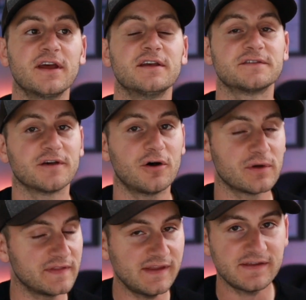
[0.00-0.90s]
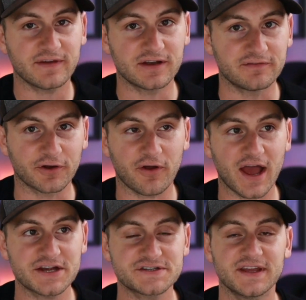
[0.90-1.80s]
so in the event of a
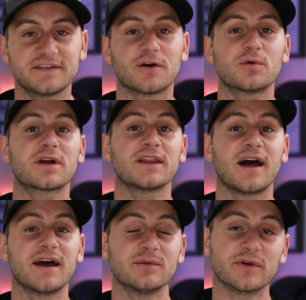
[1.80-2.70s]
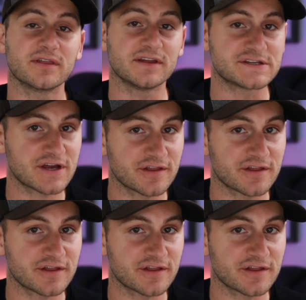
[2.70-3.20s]
crash, they don't collide with each